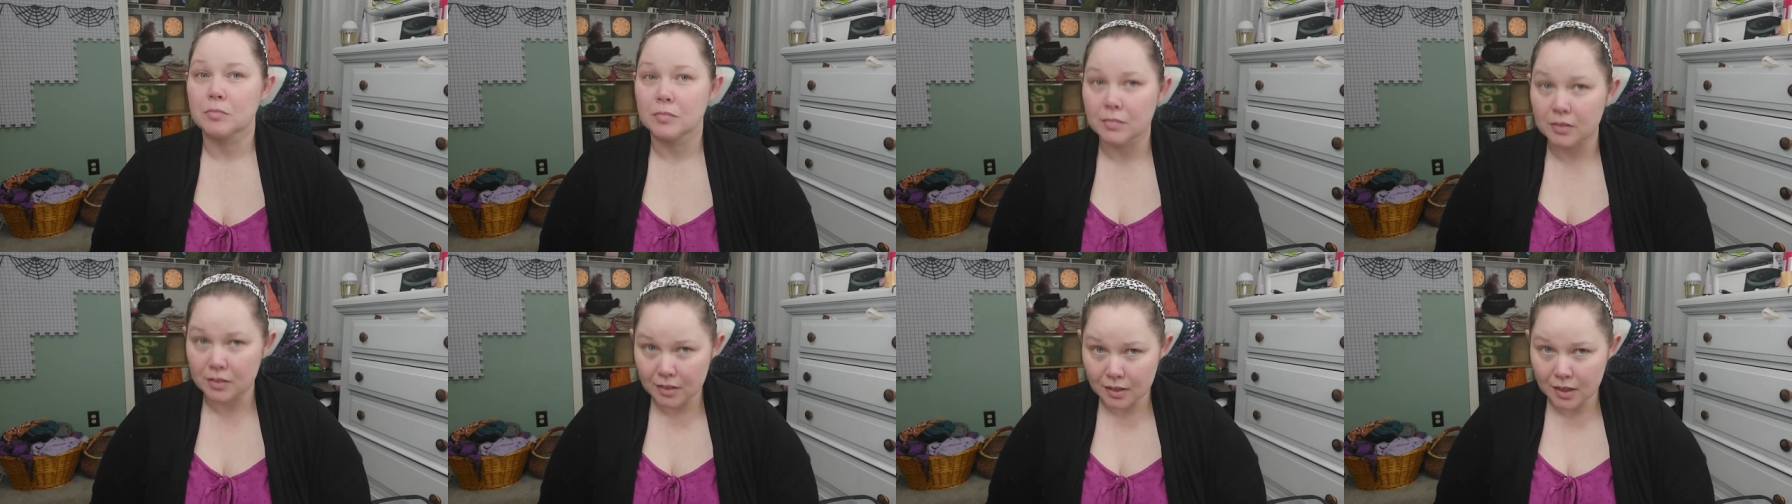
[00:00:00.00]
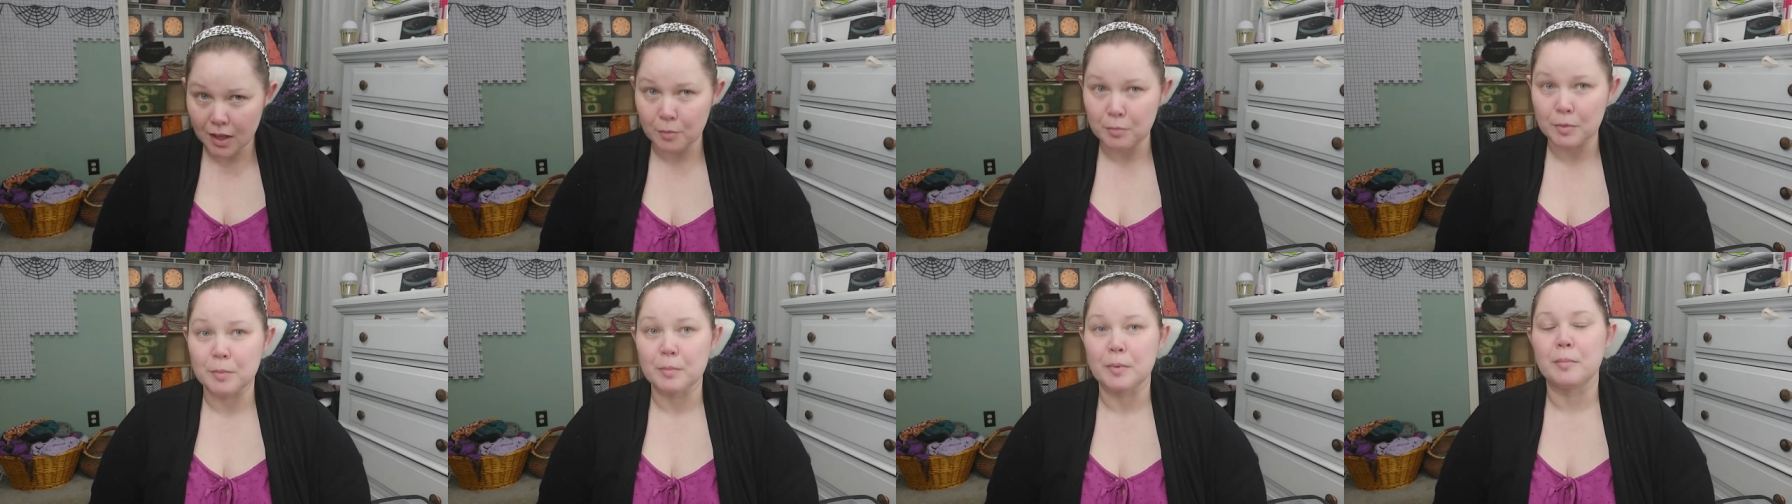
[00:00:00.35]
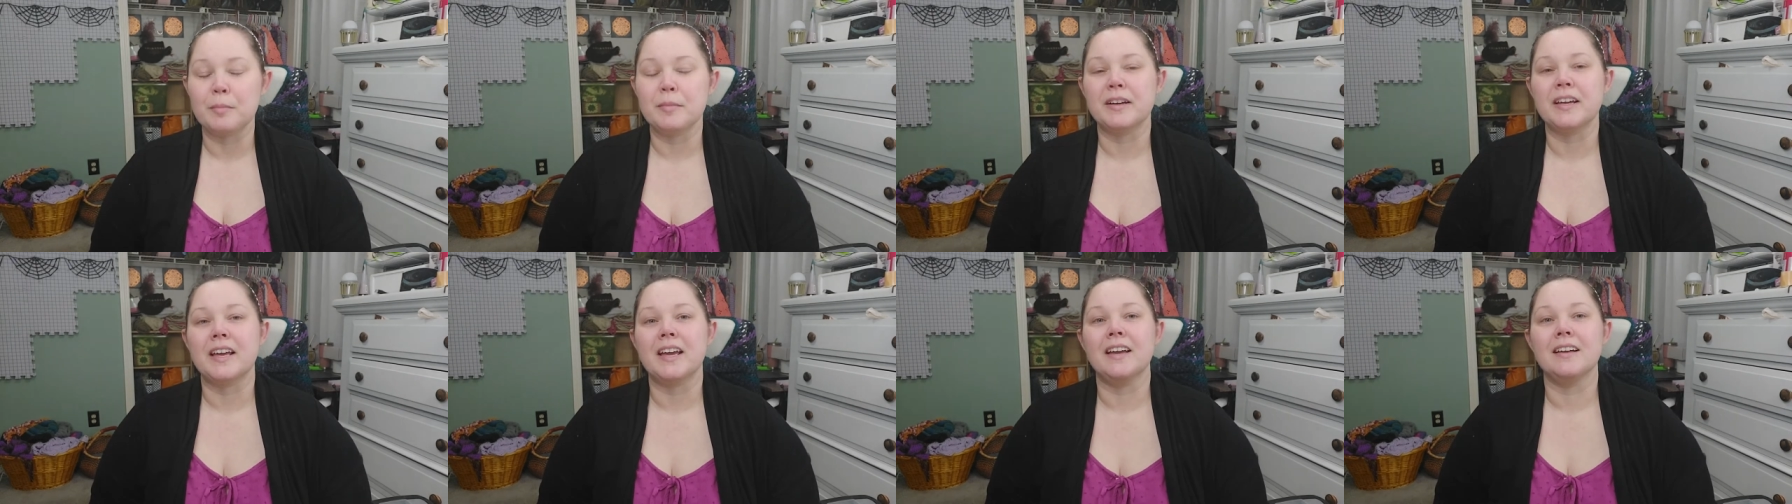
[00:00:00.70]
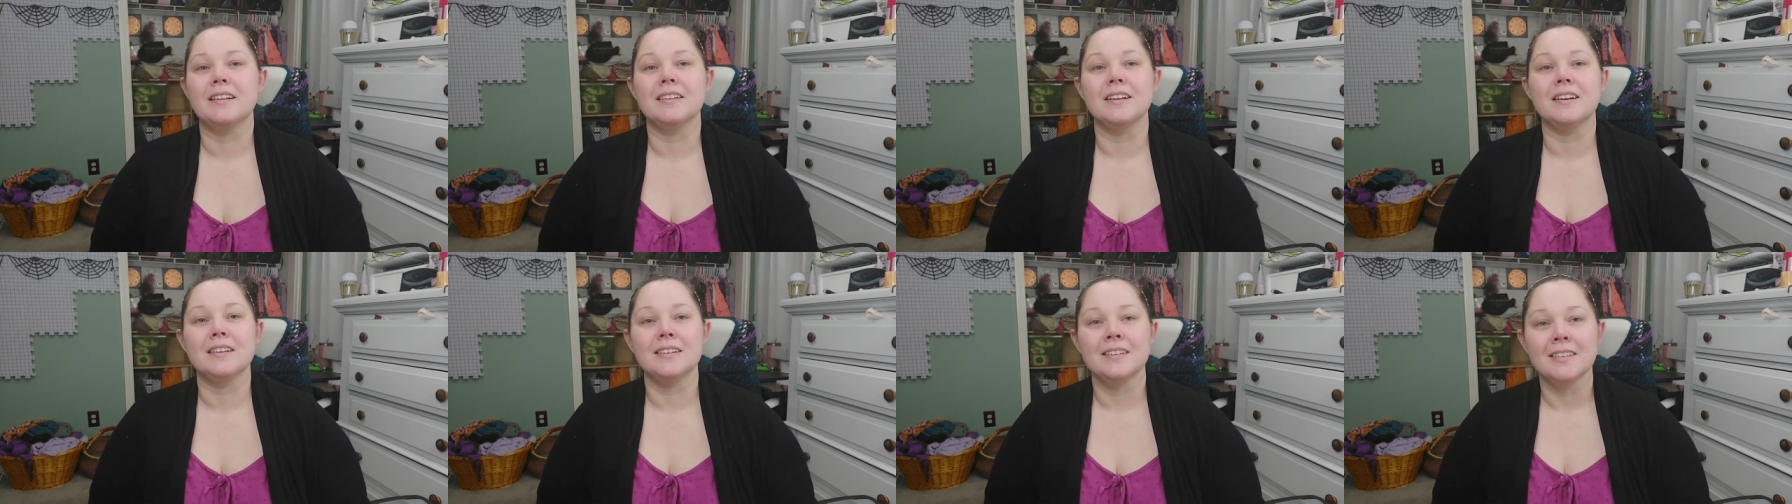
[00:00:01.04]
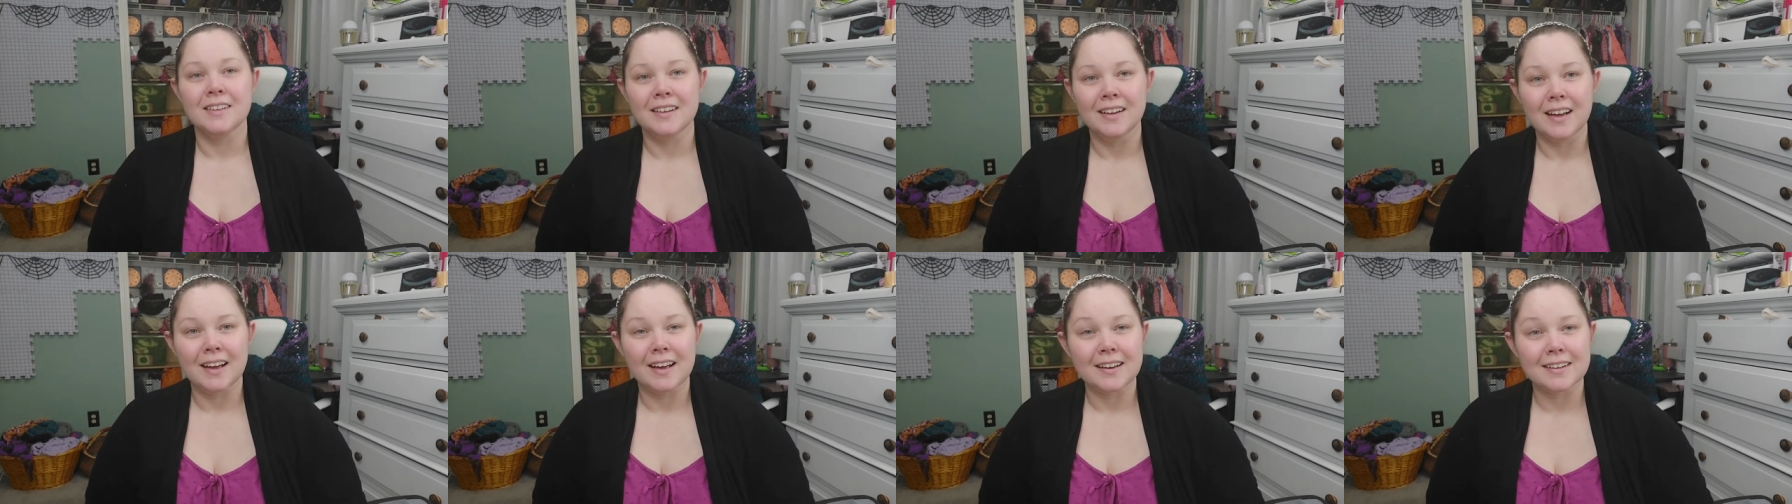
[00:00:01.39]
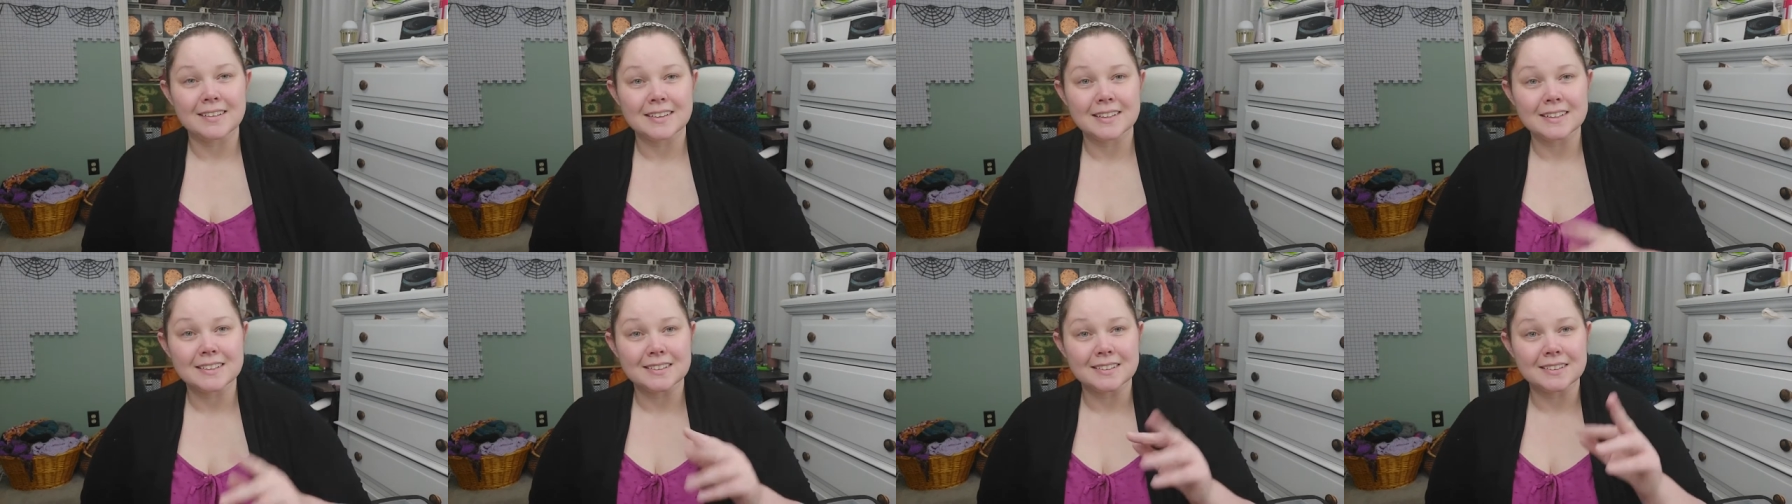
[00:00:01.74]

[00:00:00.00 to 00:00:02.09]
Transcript: Llama Mama Kayla. I like